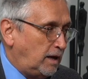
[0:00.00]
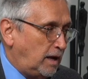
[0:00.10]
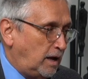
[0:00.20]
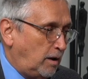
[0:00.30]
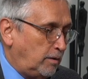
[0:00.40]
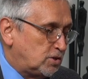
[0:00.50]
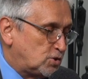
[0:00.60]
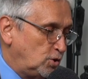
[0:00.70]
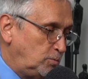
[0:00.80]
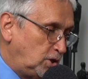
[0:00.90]

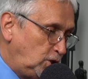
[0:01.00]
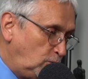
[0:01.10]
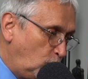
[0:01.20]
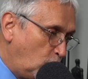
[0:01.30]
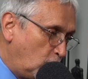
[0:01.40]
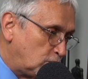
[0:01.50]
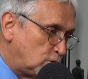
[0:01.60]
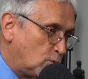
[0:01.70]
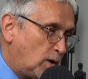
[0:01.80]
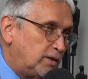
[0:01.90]
assume that you worked
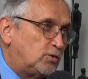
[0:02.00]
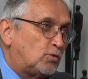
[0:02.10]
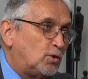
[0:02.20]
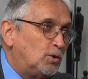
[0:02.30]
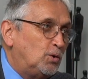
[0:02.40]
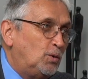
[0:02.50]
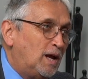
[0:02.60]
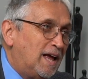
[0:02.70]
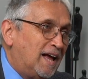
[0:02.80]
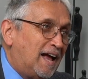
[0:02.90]
your way through
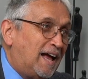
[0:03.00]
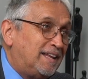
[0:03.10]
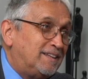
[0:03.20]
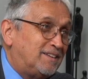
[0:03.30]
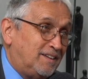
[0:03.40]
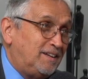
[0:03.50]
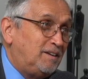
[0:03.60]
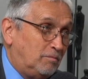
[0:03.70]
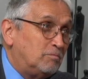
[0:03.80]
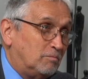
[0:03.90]
and
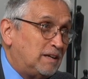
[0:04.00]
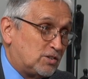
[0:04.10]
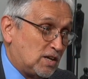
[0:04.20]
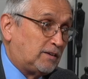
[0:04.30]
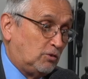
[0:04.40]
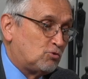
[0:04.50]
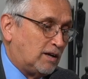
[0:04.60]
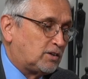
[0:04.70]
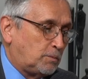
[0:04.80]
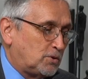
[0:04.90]
the executive
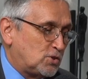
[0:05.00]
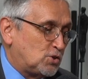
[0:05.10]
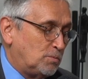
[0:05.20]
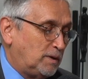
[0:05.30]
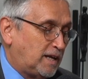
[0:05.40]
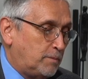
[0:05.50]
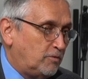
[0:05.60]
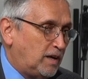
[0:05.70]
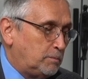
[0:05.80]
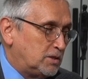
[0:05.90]
director position became
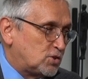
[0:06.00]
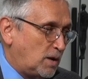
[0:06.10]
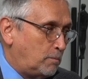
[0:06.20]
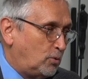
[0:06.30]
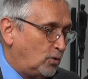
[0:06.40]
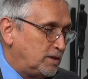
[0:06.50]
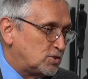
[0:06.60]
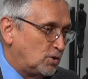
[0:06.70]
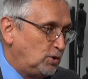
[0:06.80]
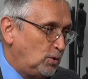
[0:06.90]
available at some point,
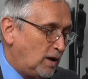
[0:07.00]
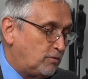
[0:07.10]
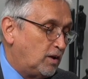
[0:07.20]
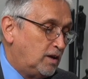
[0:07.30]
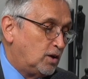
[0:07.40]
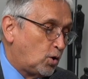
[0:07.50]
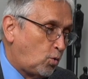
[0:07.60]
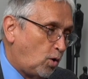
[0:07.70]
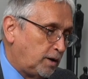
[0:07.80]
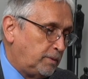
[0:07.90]
so you have
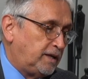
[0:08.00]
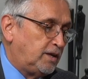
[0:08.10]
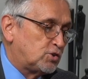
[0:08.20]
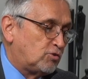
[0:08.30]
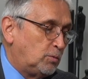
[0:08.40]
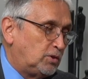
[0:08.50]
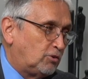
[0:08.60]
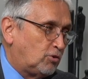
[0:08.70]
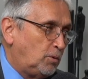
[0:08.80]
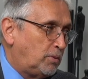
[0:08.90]
quite a bit of history with the
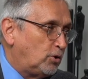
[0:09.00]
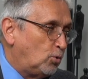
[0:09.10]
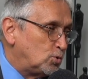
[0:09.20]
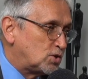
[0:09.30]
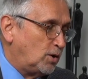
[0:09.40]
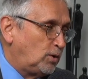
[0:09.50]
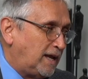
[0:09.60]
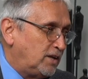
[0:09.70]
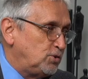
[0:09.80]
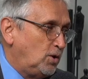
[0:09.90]
group, but also
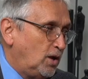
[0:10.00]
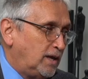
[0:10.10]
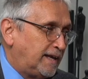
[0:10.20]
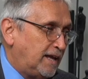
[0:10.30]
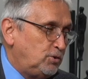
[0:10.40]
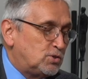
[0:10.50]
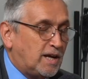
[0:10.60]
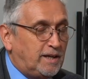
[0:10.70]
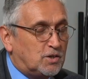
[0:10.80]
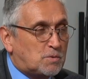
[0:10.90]
can you
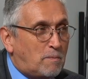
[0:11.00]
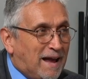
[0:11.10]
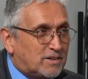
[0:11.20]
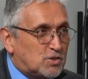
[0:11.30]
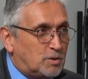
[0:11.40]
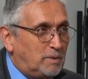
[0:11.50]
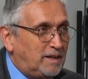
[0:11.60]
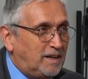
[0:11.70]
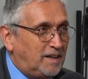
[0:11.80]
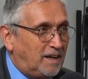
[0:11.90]
take us back to the
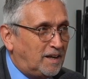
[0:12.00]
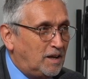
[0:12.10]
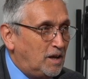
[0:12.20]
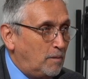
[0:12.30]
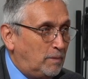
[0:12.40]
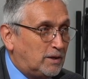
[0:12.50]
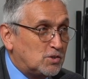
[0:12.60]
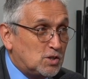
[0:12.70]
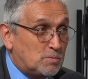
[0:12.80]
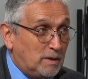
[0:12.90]
beginning?
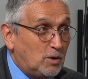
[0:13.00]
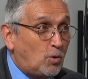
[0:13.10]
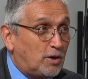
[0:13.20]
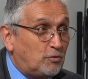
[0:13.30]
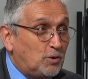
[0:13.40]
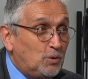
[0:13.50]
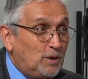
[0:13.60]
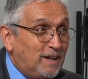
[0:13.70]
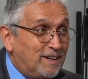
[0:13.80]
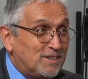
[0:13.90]
Because it's been quite a few
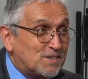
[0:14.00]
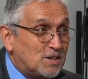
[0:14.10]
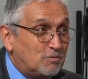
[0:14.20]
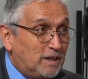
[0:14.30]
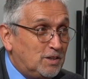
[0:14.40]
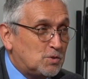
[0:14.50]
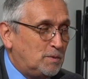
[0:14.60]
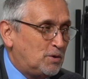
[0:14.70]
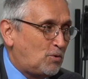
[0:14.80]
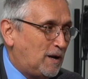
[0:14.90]
years that VIDA's
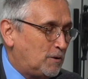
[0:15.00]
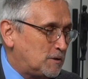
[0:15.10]
been around.